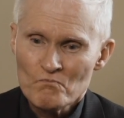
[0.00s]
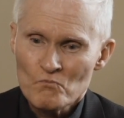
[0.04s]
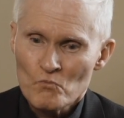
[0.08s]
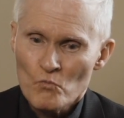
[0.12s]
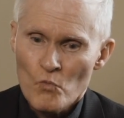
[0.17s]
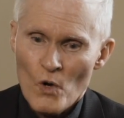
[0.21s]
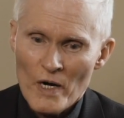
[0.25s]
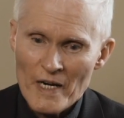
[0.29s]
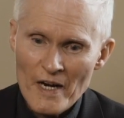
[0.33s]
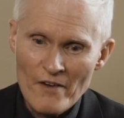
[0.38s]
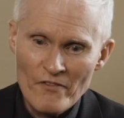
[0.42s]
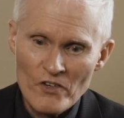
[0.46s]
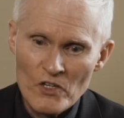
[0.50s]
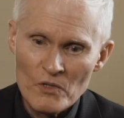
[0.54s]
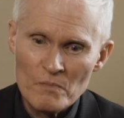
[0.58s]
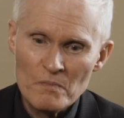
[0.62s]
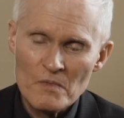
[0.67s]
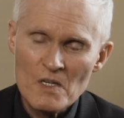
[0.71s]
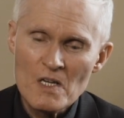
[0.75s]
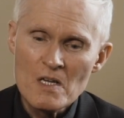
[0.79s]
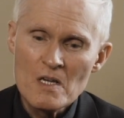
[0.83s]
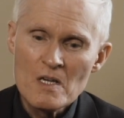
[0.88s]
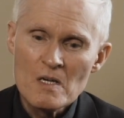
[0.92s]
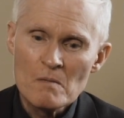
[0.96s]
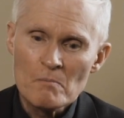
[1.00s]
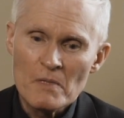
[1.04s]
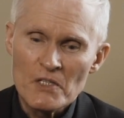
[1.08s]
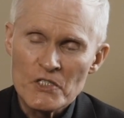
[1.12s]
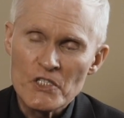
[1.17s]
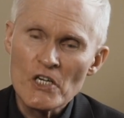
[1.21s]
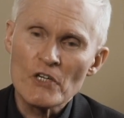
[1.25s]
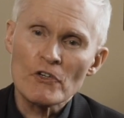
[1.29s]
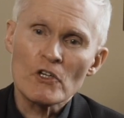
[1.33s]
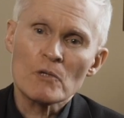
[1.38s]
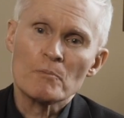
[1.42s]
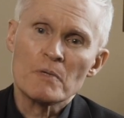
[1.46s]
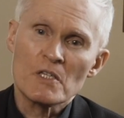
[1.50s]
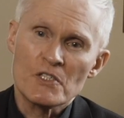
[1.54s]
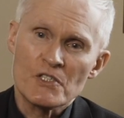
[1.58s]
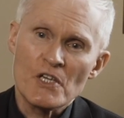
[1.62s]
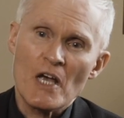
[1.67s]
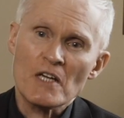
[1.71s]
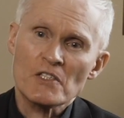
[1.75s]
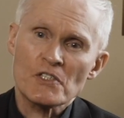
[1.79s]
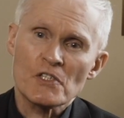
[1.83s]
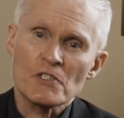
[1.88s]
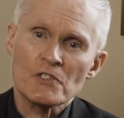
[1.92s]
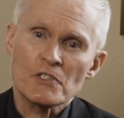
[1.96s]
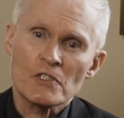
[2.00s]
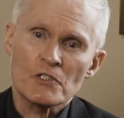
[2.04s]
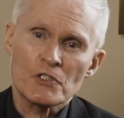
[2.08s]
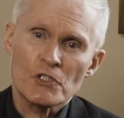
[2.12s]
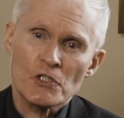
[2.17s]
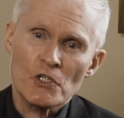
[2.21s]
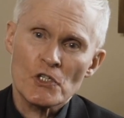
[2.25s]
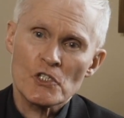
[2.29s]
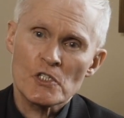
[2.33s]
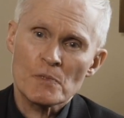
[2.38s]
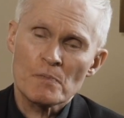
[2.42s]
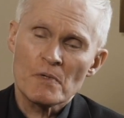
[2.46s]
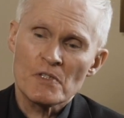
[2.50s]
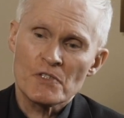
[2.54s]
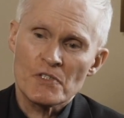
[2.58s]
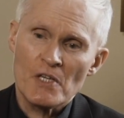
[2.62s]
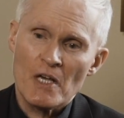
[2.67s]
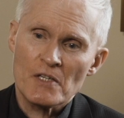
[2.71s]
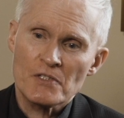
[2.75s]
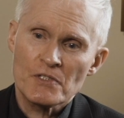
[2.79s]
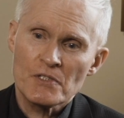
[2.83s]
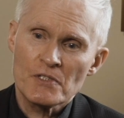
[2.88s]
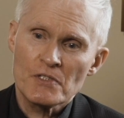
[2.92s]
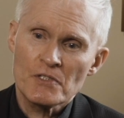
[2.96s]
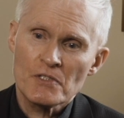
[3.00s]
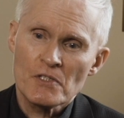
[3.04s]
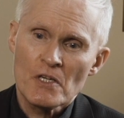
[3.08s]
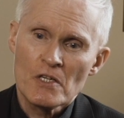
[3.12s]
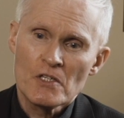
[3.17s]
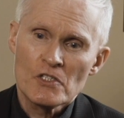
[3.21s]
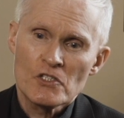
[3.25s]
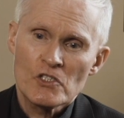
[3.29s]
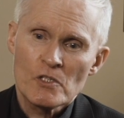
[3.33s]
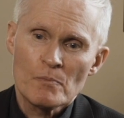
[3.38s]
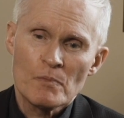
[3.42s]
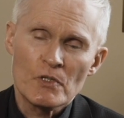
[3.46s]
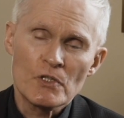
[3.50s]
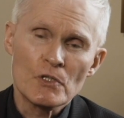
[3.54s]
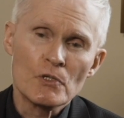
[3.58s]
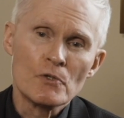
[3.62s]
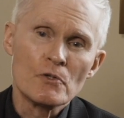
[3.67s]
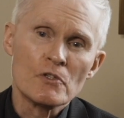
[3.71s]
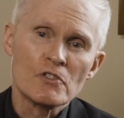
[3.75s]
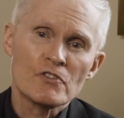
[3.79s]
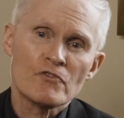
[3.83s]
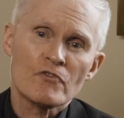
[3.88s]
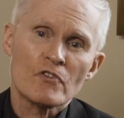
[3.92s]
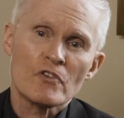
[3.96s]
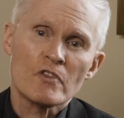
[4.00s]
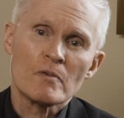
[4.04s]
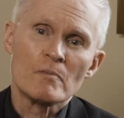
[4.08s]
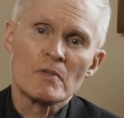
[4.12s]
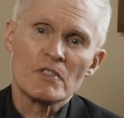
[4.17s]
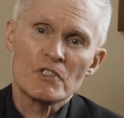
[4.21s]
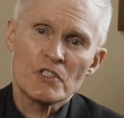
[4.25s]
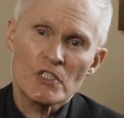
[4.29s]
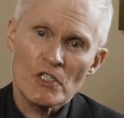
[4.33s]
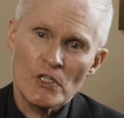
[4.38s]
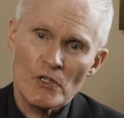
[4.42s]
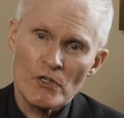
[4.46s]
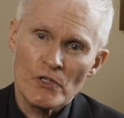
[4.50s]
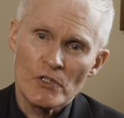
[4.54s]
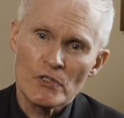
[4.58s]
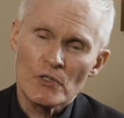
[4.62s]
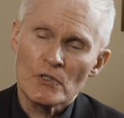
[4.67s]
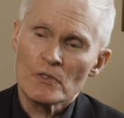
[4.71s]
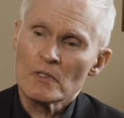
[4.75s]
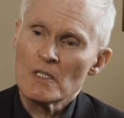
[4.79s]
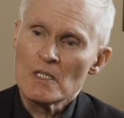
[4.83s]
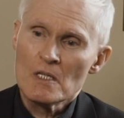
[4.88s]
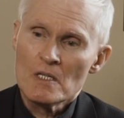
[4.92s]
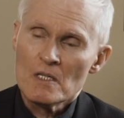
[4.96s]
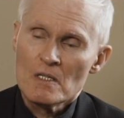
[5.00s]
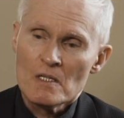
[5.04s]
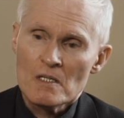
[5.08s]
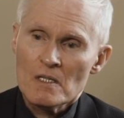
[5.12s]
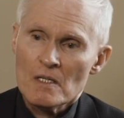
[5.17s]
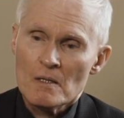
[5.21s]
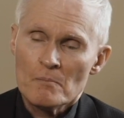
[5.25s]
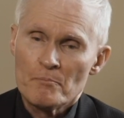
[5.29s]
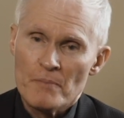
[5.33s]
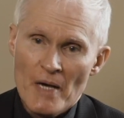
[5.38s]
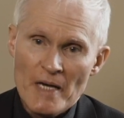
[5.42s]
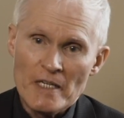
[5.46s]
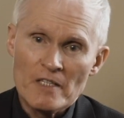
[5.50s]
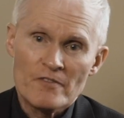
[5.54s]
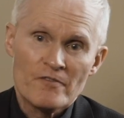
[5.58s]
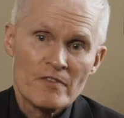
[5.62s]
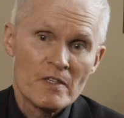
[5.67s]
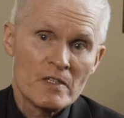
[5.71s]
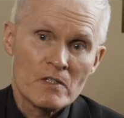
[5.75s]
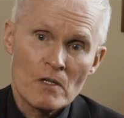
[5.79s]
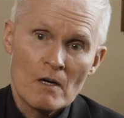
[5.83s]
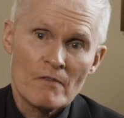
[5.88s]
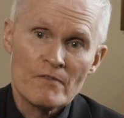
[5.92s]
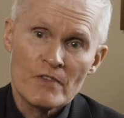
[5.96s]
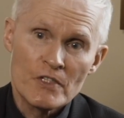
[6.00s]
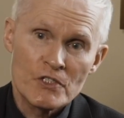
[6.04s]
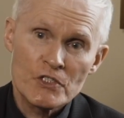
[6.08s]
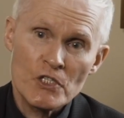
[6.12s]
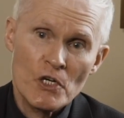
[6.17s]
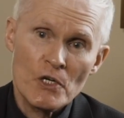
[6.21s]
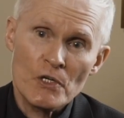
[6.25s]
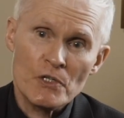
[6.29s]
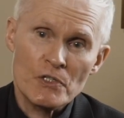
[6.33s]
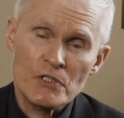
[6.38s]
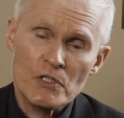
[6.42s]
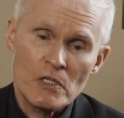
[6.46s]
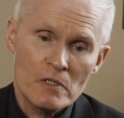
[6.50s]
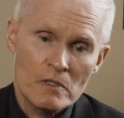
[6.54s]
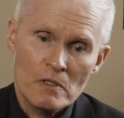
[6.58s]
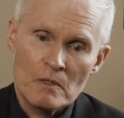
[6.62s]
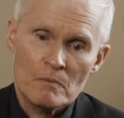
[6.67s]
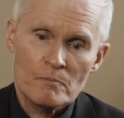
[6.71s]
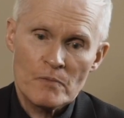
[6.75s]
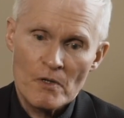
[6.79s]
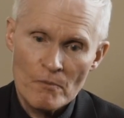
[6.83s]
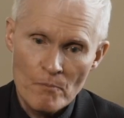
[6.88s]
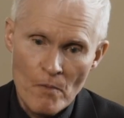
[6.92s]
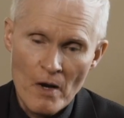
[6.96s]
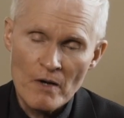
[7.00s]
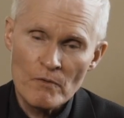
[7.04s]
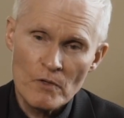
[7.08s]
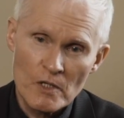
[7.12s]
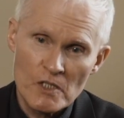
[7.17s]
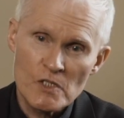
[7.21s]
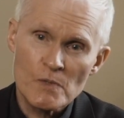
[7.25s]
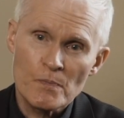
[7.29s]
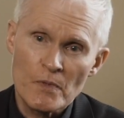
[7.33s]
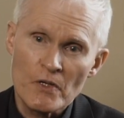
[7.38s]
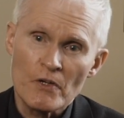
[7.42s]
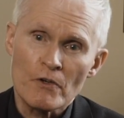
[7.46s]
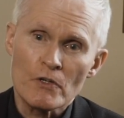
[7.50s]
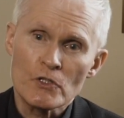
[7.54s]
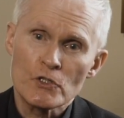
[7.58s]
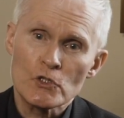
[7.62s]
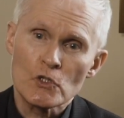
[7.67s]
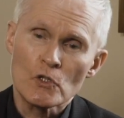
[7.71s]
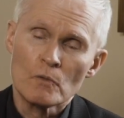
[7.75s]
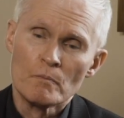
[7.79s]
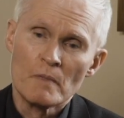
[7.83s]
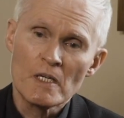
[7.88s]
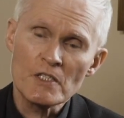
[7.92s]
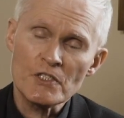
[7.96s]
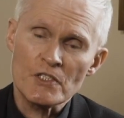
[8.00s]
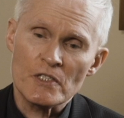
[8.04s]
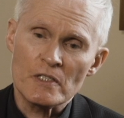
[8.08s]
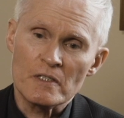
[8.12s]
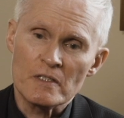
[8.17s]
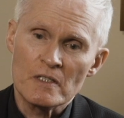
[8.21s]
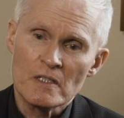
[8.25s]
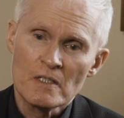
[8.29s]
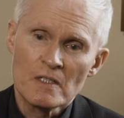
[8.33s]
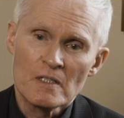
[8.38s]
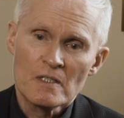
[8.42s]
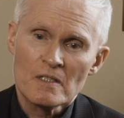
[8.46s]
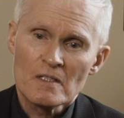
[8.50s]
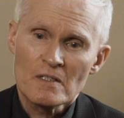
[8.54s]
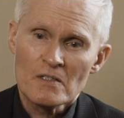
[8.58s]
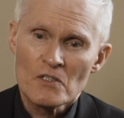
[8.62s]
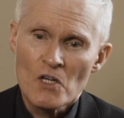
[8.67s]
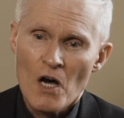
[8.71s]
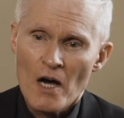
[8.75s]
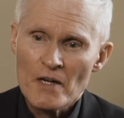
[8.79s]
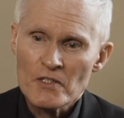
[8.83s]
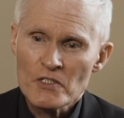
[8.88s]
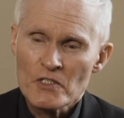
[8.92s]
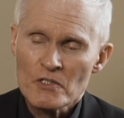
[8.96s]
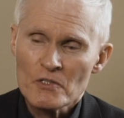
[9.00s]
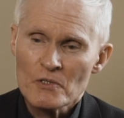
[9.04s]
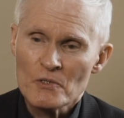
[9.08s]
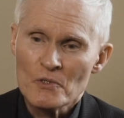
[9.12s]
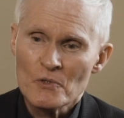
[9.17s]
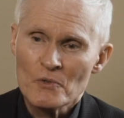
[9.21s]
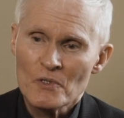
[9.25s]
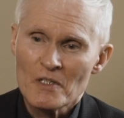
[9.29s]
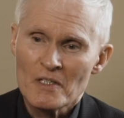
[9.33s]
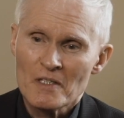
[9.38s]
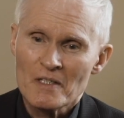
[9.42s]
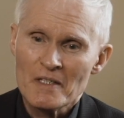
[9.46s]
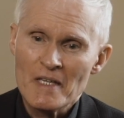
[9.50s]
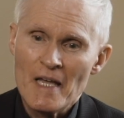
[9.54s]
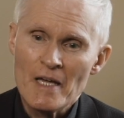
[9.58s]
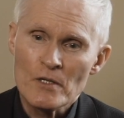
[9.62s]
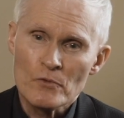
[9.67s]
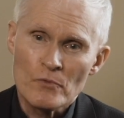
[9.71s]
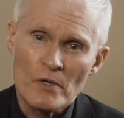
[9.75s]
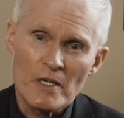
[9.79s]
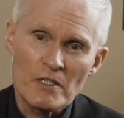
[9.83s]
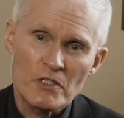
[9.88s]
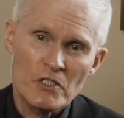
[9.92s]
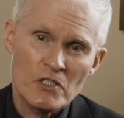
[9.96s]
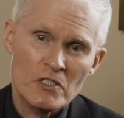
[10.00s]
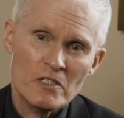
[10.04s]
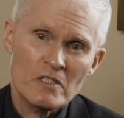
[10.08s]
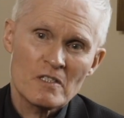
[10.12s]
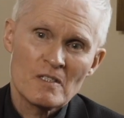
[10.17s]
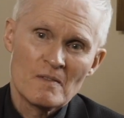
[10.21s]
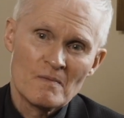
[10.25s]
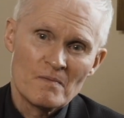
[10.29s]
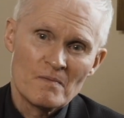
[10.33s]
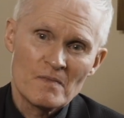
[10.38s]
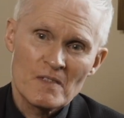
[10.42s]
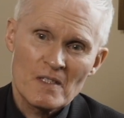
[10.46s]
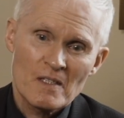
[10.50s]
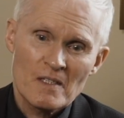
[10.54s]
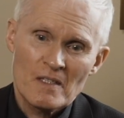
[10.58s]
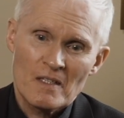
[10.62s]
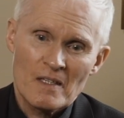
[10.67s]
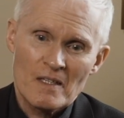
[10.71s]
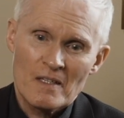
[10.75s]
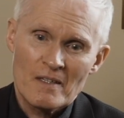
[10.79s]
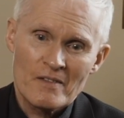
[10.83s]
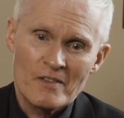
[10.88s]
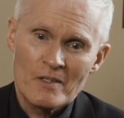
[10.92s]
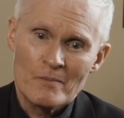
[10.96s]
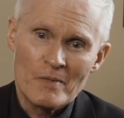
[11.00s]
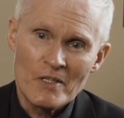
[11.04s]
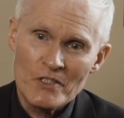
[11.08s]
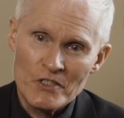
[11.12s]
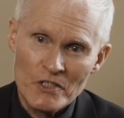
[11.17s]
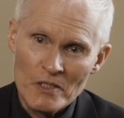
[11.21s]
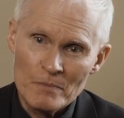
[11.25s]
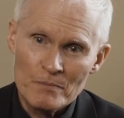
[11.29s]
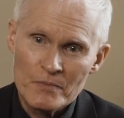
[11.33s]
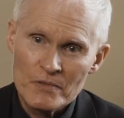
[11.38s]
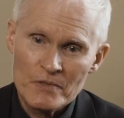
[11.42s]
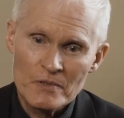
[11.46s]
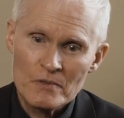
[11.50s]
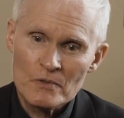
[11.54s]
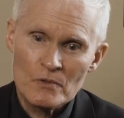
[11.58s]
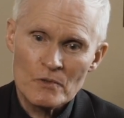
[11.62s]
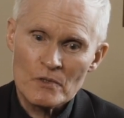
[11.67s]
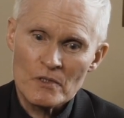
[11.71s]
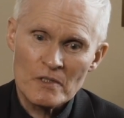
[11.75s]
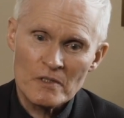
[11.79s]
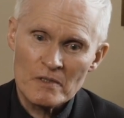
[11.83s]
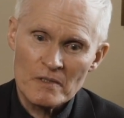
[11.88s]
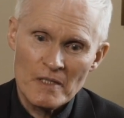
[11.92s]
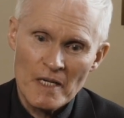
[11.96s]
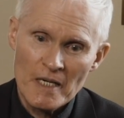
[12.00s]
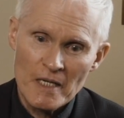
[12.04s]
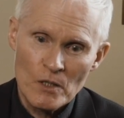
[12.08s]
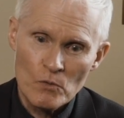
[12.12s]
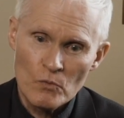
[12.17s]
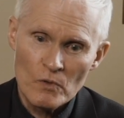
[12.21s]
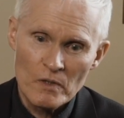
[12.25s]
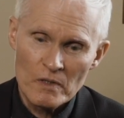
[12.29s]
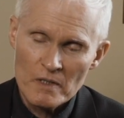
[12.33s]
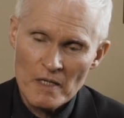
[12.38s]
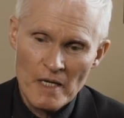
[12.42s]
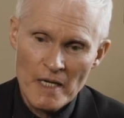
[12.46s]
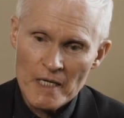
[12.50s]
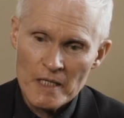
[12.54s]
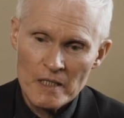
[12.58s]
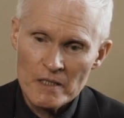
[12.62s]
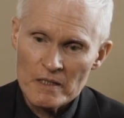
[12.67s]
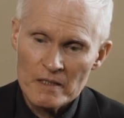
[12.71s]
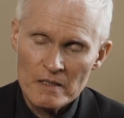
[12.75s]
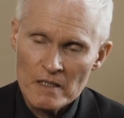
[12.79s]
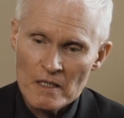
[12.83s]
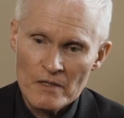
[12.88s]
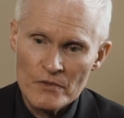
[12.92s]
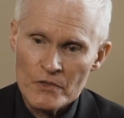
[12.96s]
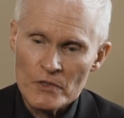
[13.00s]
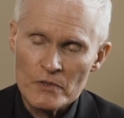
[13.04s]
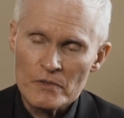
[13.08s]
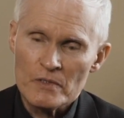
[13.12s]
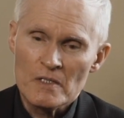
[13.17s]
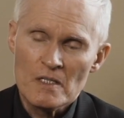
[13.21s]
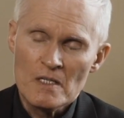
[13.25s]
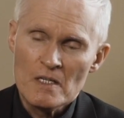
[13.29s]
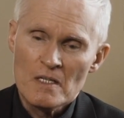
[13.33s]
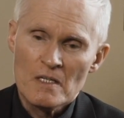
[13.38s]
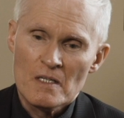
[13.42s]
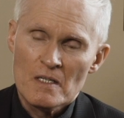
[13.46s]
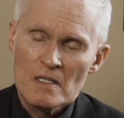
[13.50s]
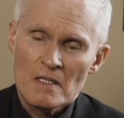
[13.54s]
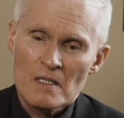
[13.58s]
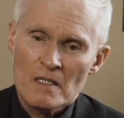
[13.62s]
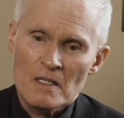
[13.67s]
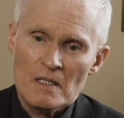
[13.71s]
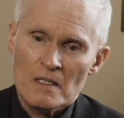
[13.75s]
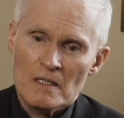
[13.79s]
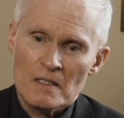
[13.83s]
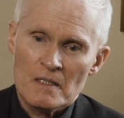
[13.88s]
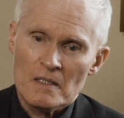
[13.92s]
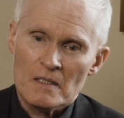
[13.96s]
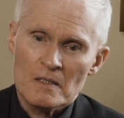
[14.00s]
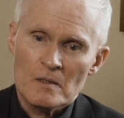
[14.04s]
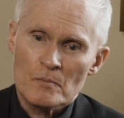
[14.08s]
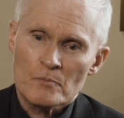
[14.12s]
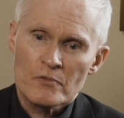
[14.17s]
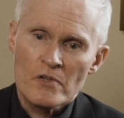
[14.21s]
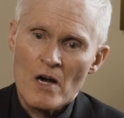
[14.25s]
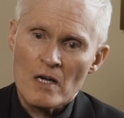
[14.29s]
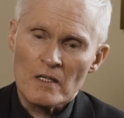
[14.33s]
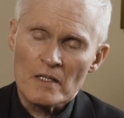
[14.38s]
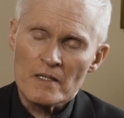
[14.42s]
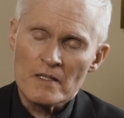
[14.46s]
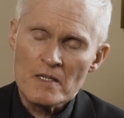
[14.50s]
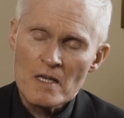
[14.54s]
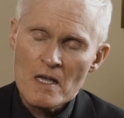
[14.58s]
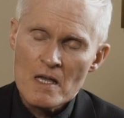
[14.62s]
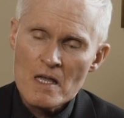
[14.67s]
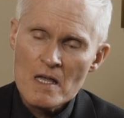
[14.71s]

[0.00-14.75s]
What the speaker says: Whatever material possessions the church possesses should be used for the material benefit of the church and promote its spiritual mission, not to enrich the bishop or any other prelate.